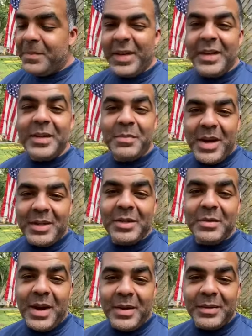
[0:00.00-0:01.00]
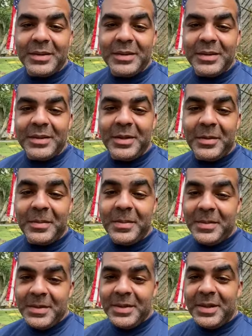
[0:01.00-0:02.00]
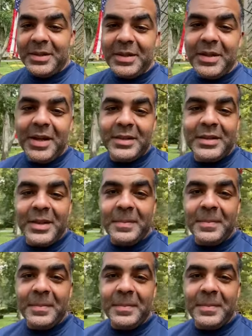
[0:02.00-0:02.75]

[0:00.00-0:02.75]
into about two hours. So see you next time.